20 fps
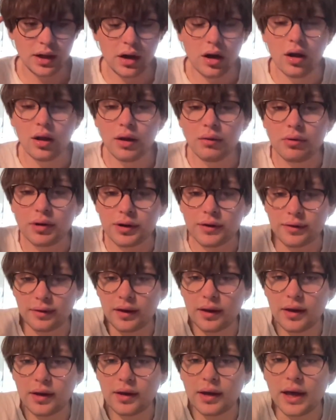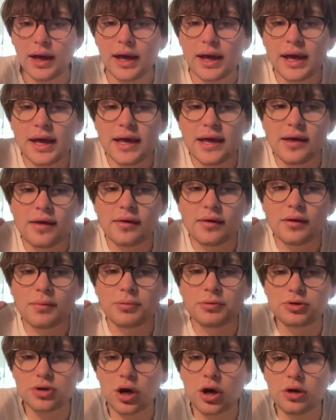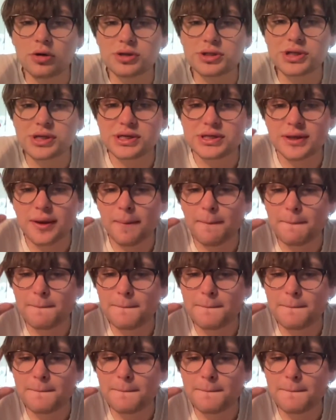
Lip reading: All I want to say is plutocracy is a